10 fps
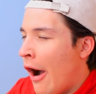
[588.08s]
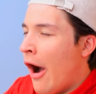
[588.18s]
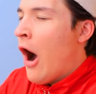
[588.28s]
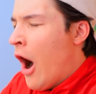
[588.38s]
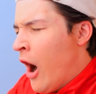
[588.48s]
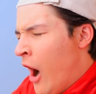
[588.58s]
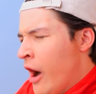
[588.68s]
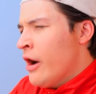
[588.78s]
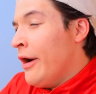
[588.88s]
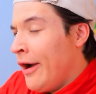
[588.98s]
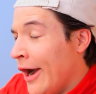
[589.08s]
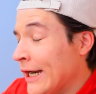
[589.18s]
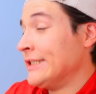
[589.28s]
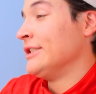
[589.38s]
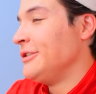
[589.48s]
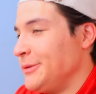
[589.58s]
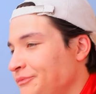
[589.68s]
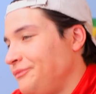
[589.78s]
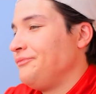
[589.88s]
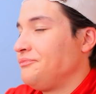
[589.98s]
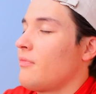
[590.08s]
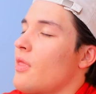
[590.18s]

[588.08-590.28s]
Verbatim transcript: Hmm. Tom obviously doesn't know.